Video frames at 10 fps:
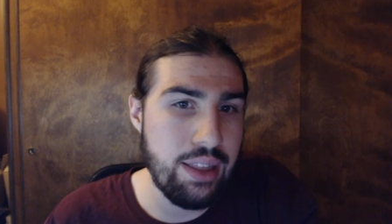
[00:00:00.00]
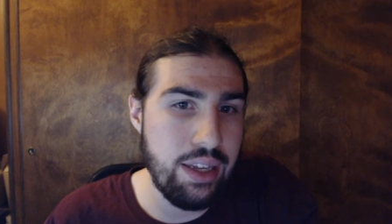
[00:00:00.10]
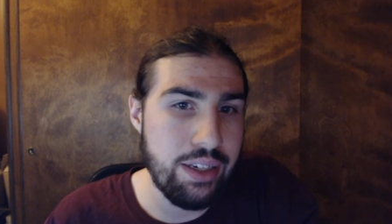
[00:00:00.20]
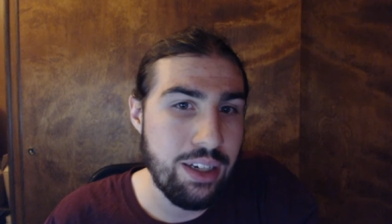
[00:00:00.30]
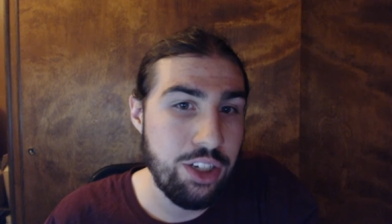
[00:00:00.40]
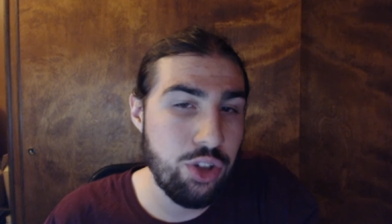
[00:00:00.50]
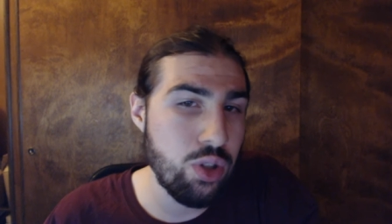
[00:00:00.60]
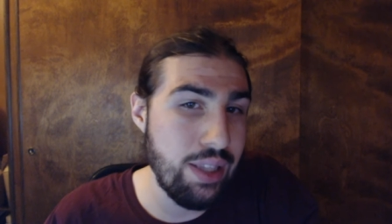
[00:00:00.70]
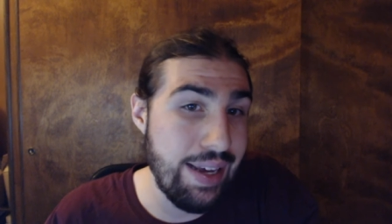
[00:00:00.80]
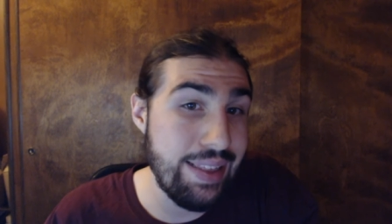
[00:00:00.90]
like, you
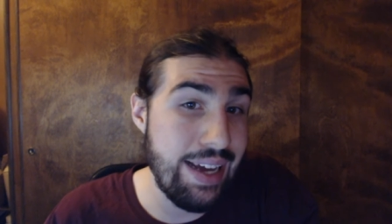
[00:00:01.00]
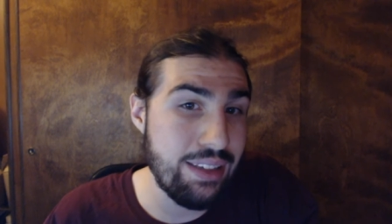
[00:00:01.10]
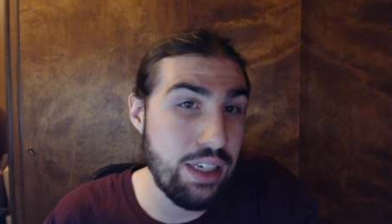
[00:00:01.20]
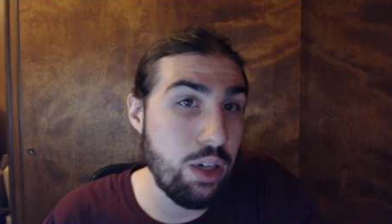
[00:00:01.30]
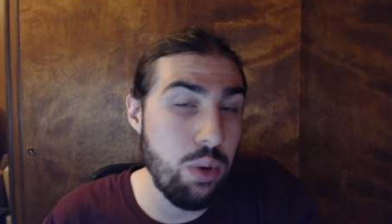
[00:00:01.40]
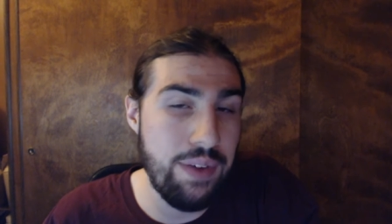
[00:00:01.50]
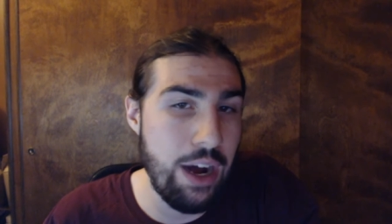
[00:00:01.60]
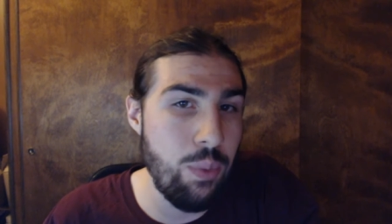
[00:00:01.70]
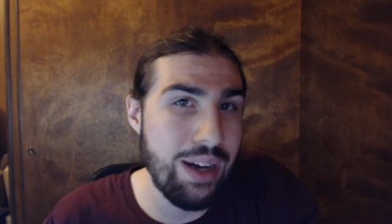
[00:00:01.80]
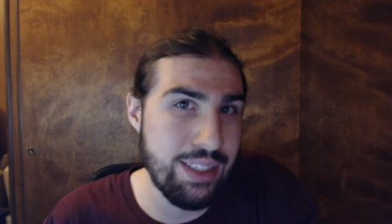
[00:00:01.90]
could like that channel
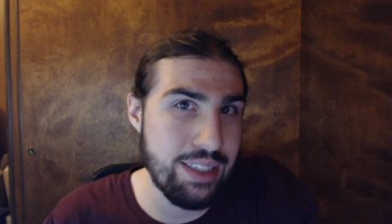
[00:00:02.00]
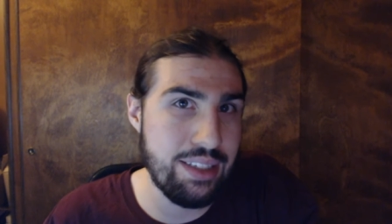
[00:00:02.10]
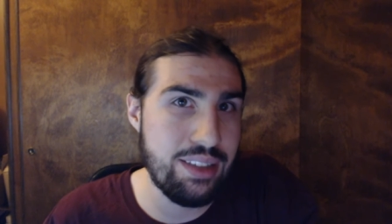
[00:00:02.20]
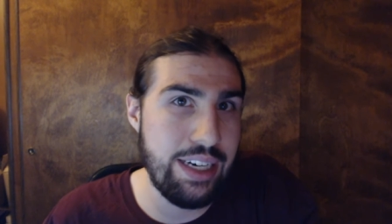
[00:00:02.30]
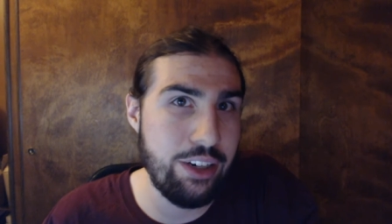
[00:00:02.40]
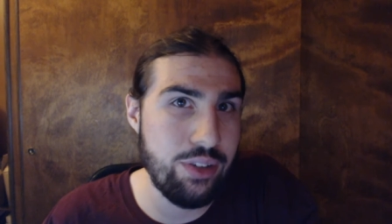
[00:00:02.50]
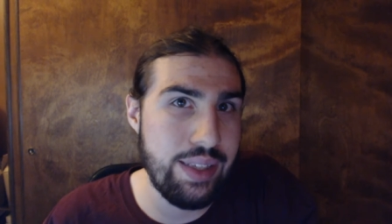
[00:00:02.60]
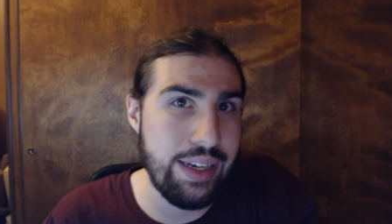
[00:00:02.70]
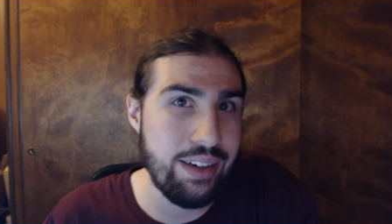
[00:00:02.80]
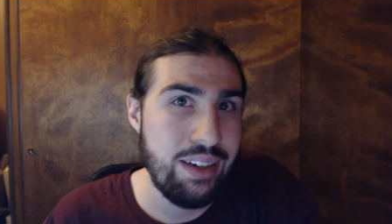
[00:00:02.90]
without watching this channel
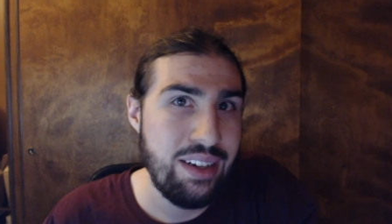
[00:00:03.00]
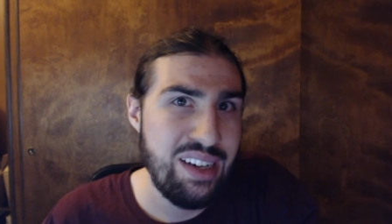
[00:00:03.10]
thing.